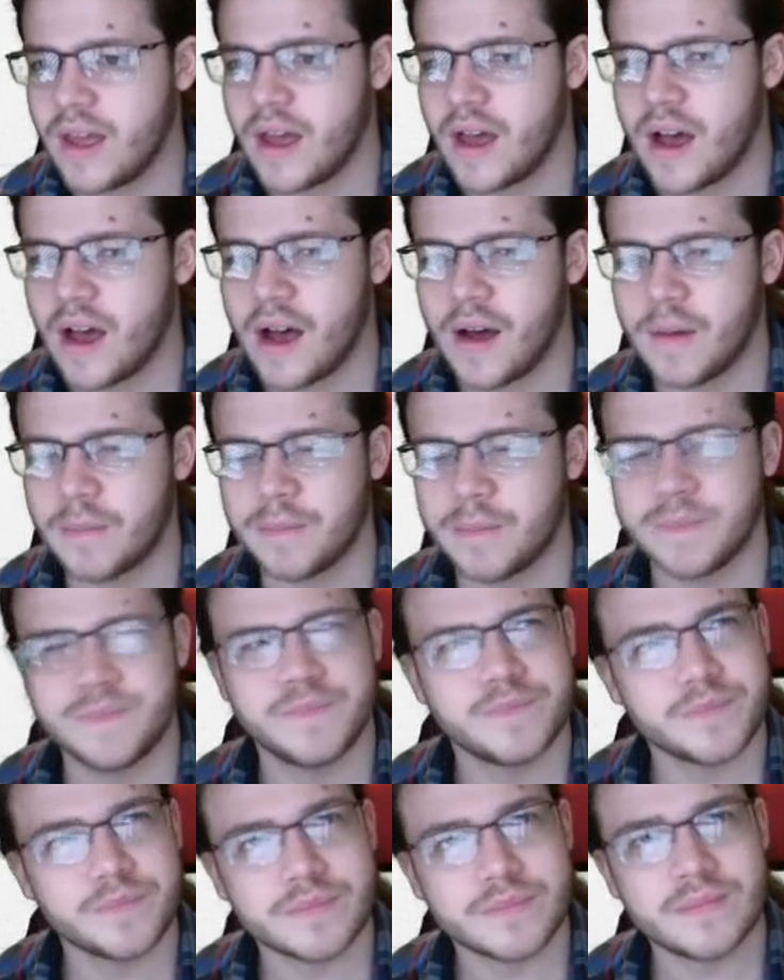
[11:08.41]
I
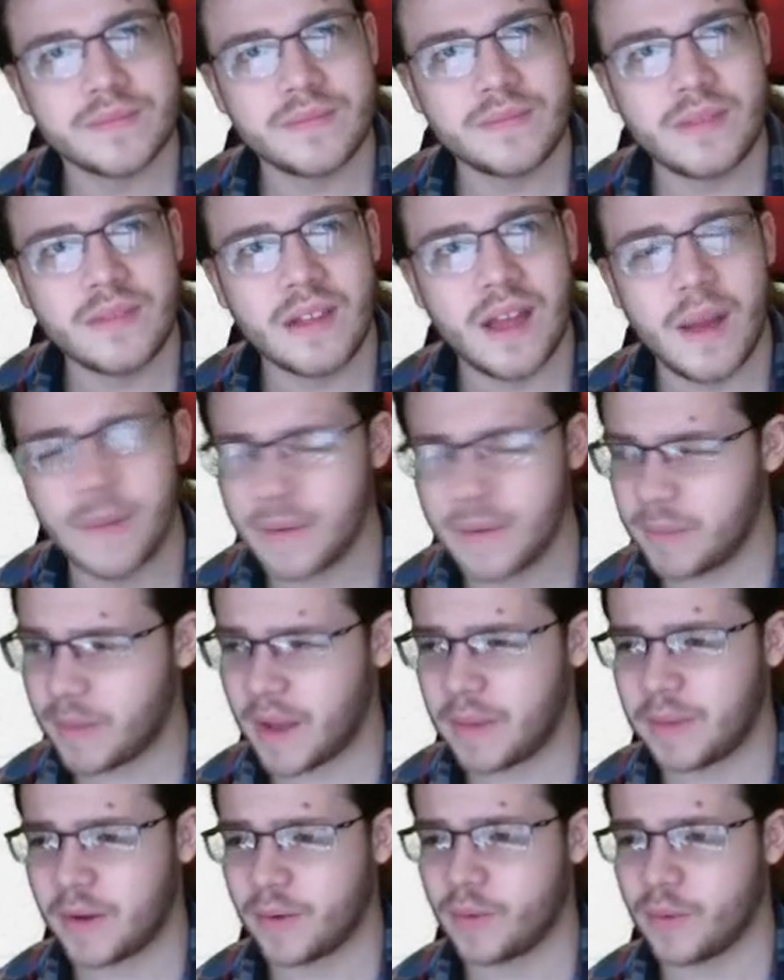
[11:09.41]
mean,
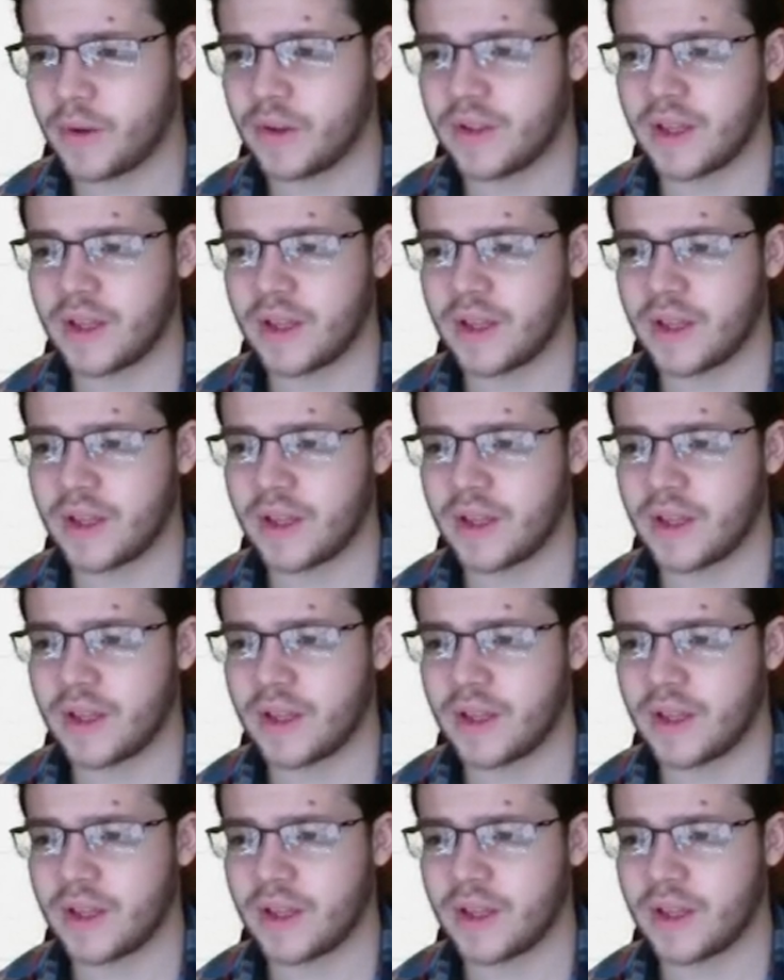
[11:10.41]
maybe it will.